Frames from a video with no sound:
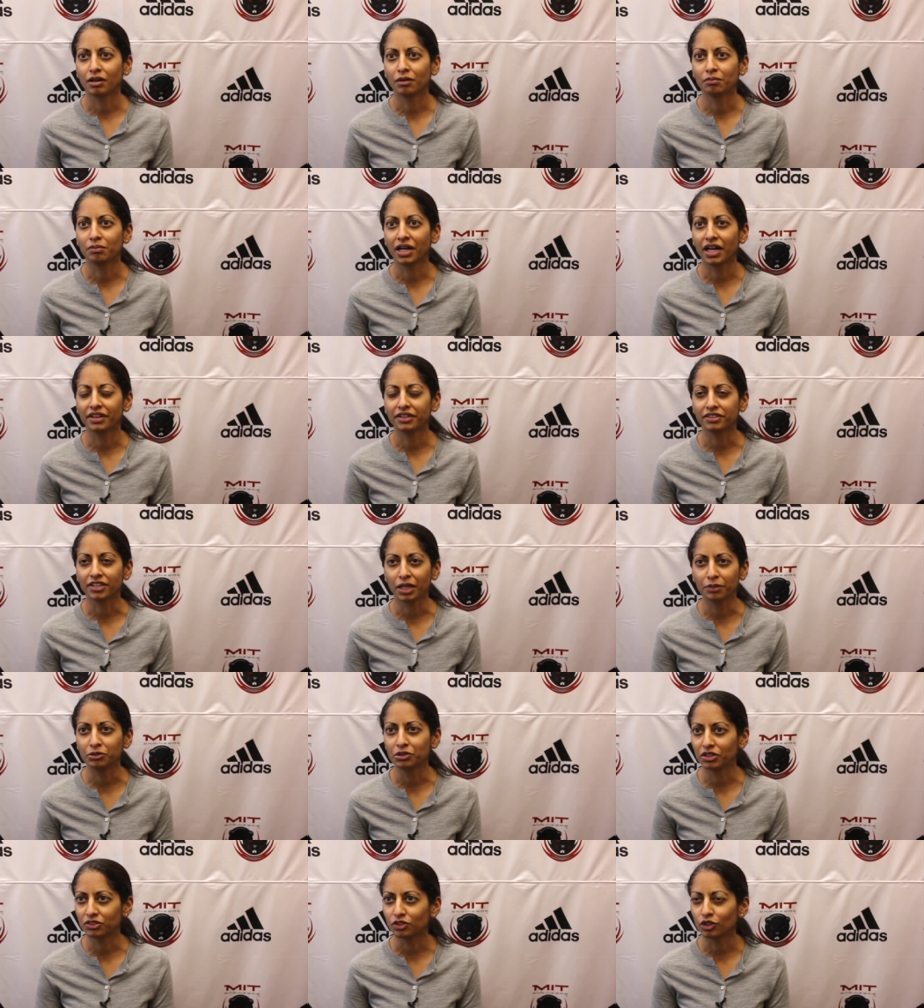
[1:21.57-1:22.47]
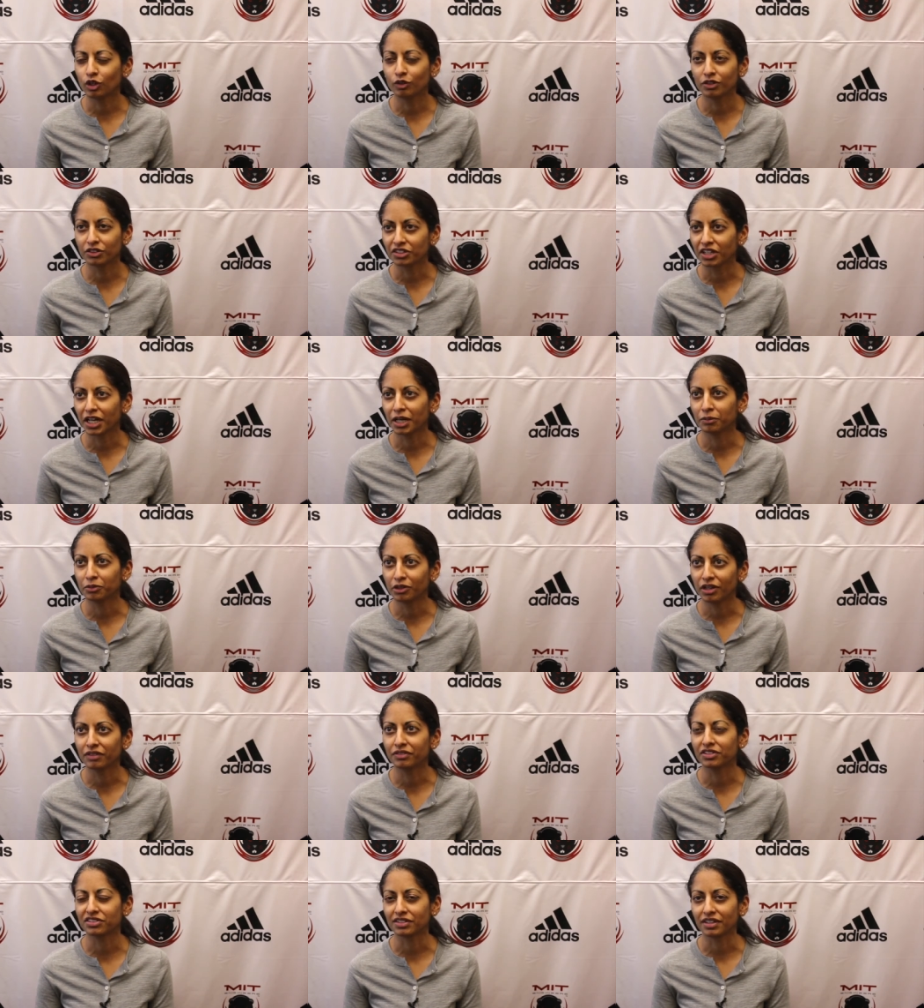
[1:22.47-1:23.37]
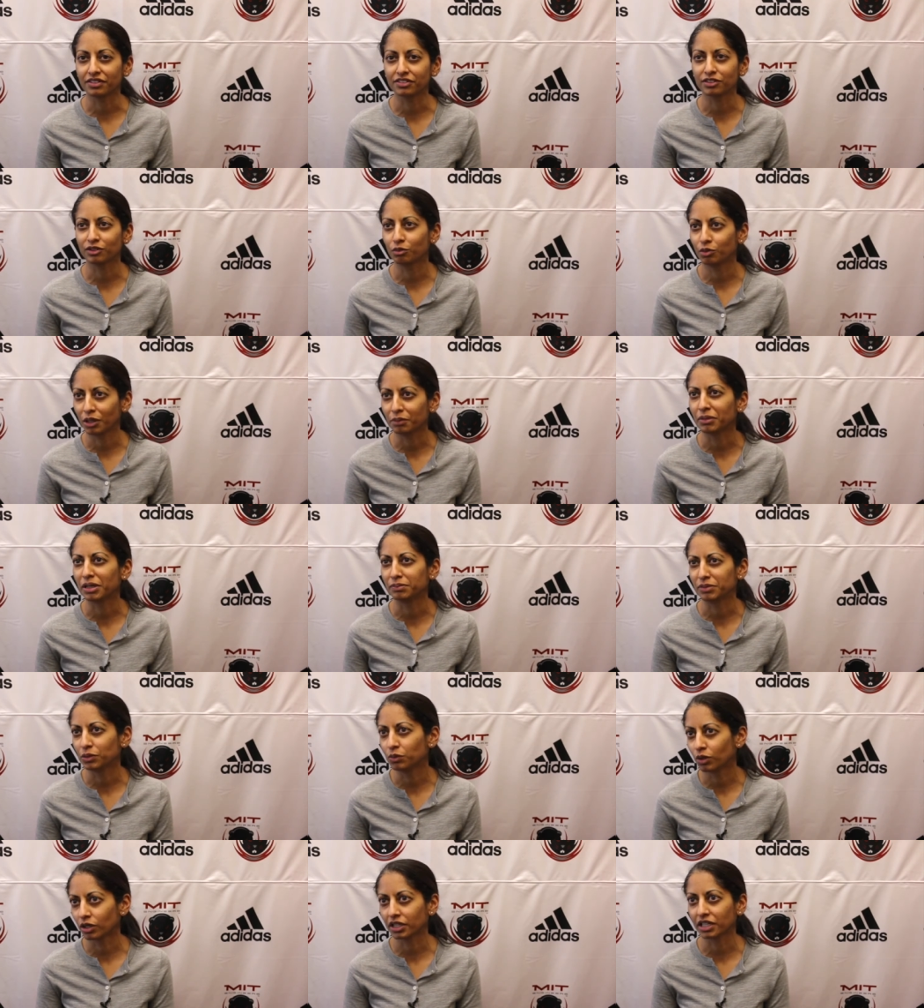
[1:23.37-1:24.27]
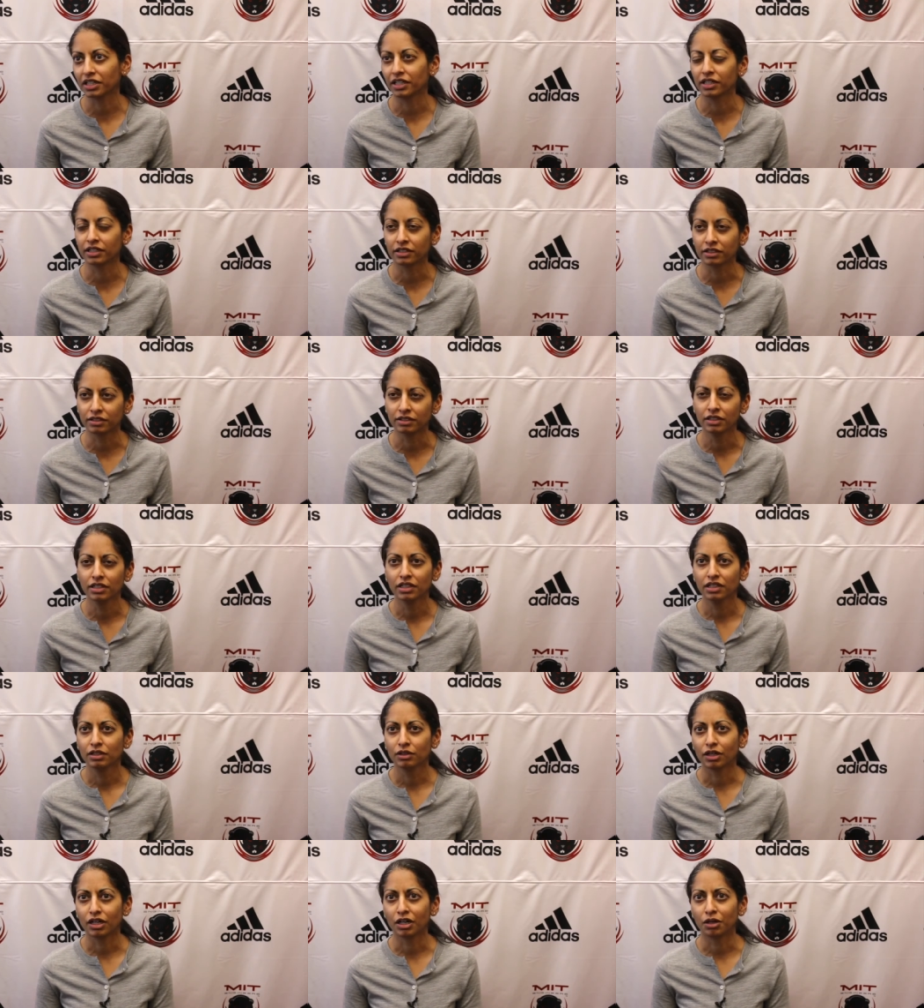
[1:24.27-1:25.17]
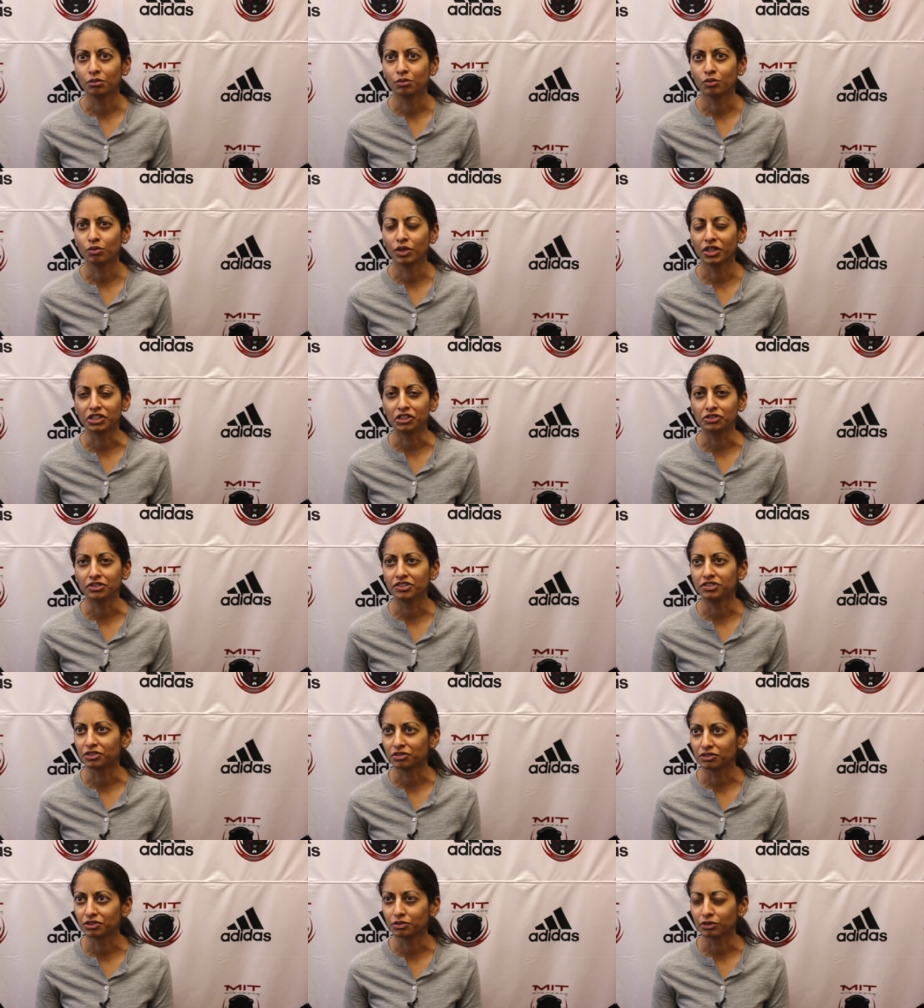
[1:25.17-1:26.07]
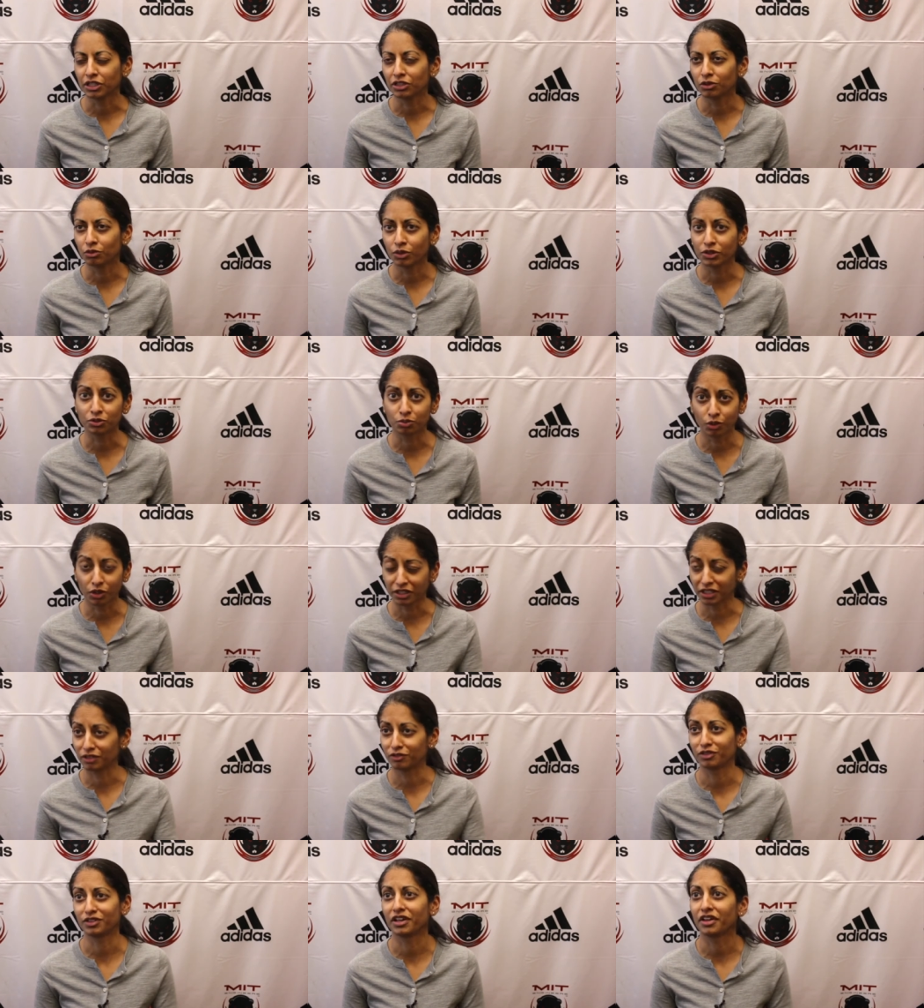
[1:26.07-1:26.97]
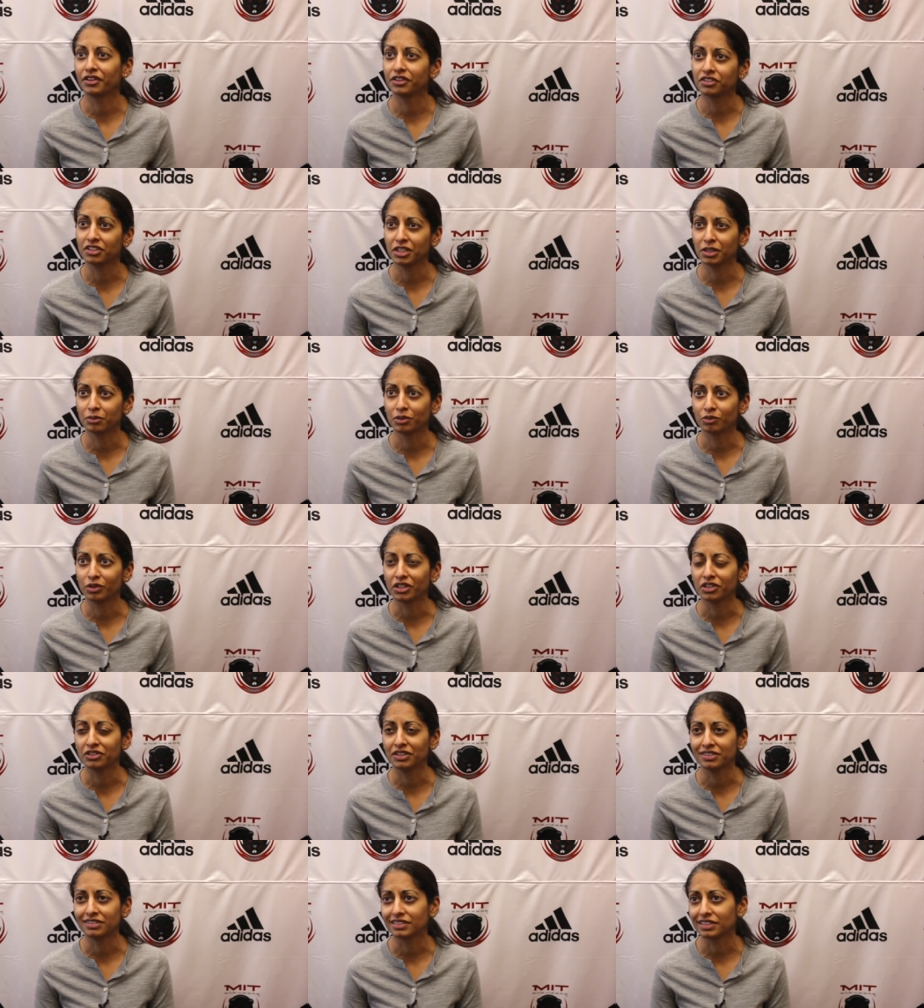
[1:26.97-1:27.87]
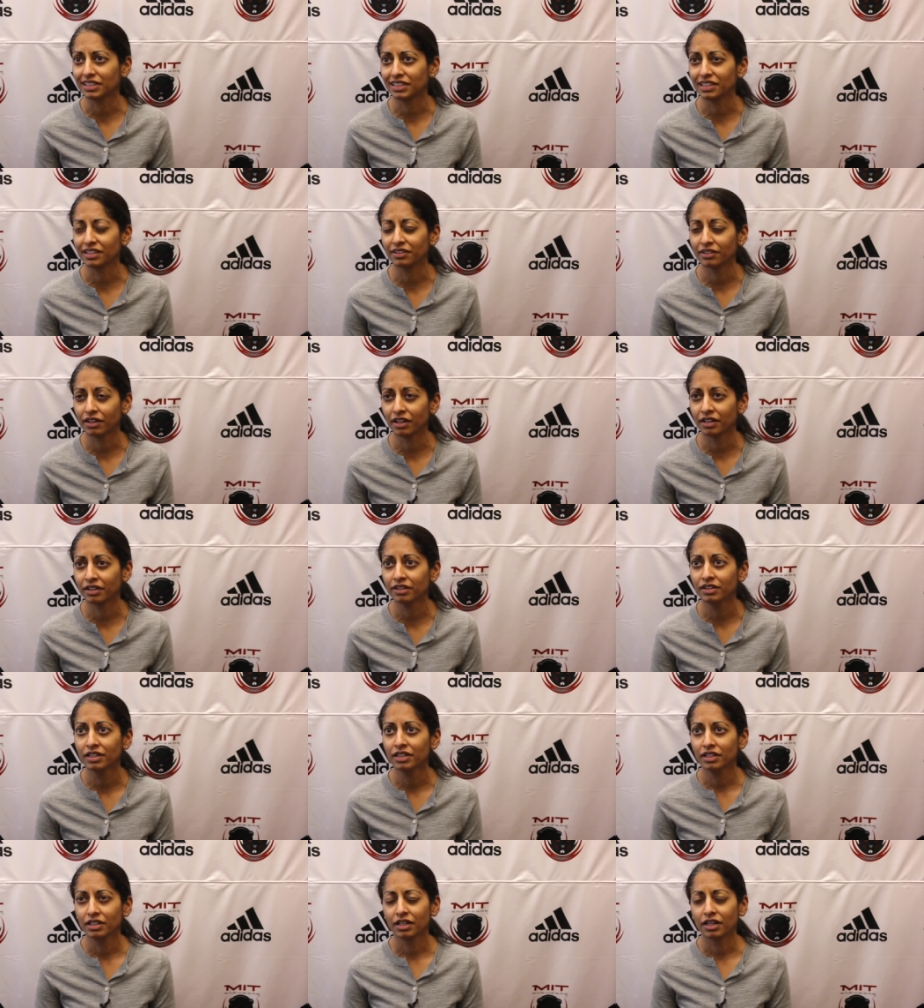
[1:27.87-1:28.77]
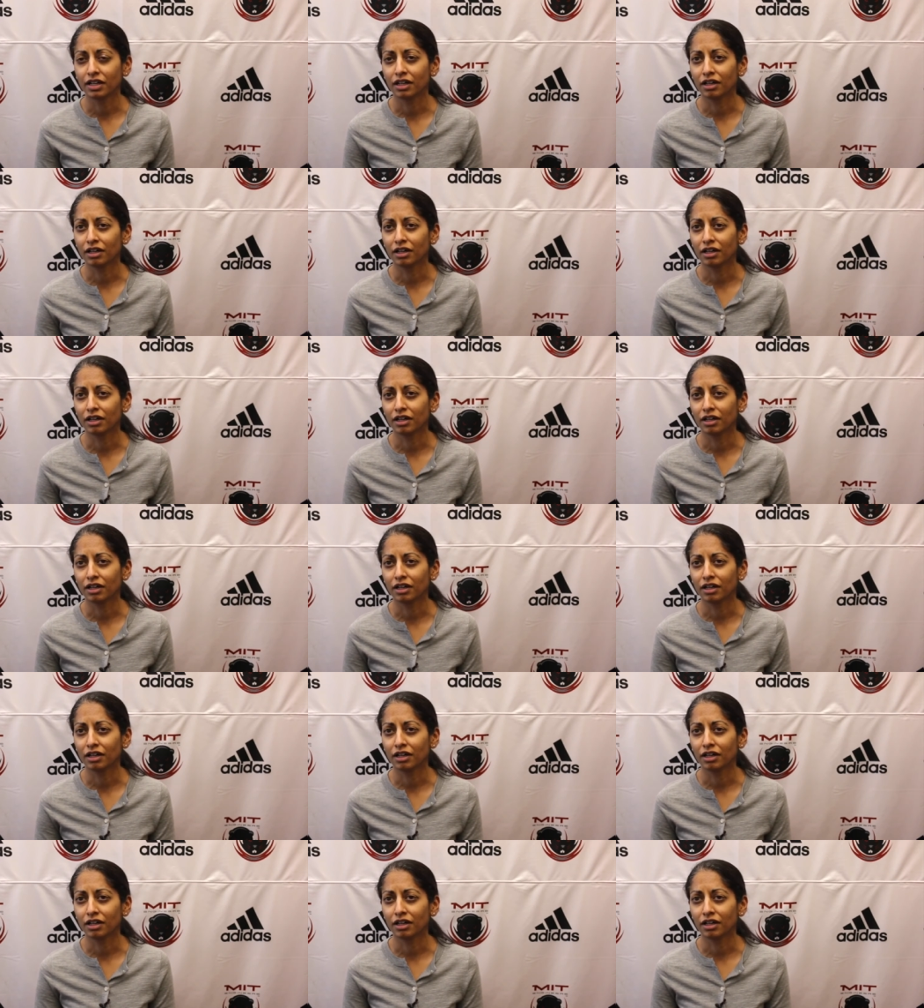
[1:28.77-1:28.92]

Um, by the time you get to overtime, you have a sense of what might be working and um, what you need to, you know, what's working for the other team and what you need to key in on.